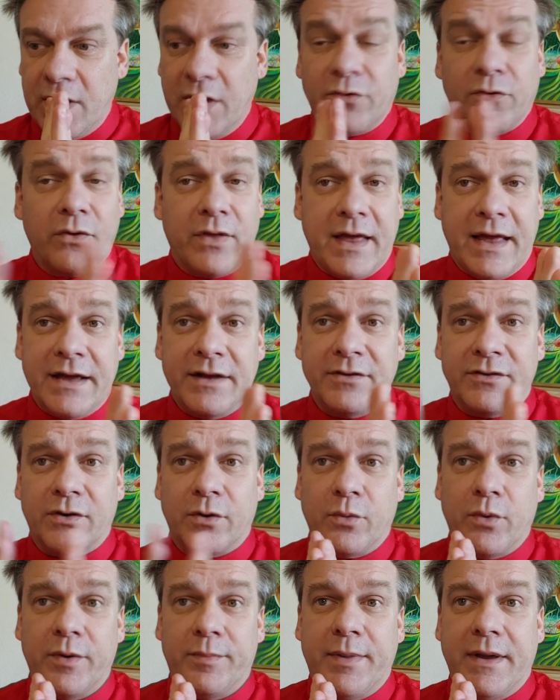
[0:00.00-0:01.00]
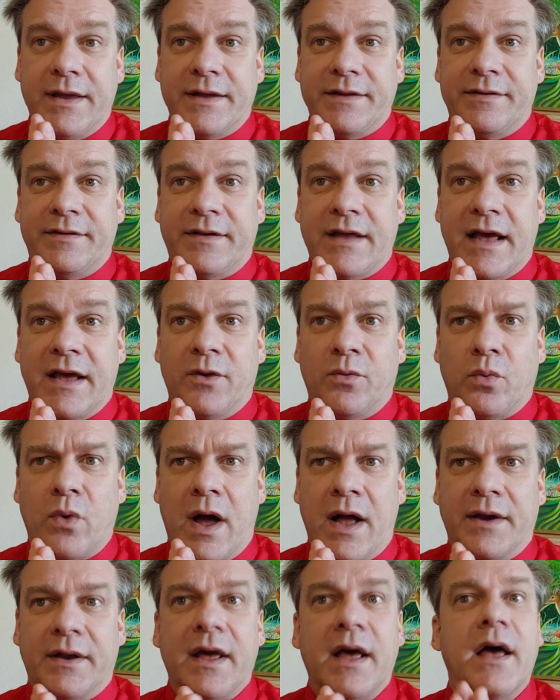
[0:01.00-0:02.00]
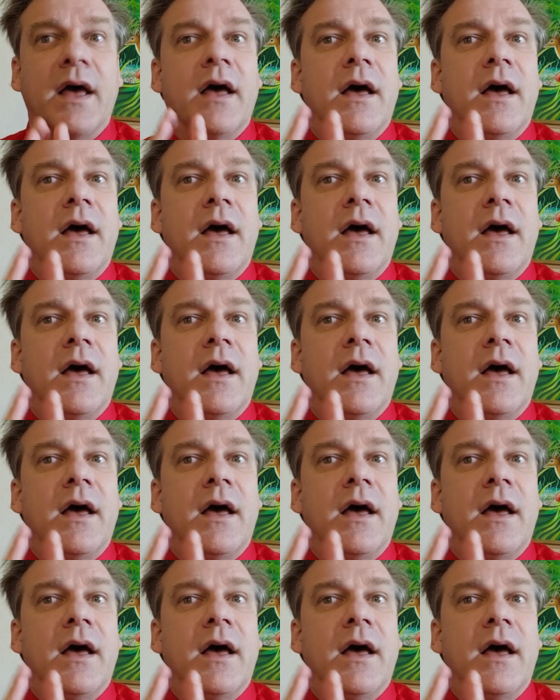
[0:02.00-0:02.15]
So the answer would be instead what?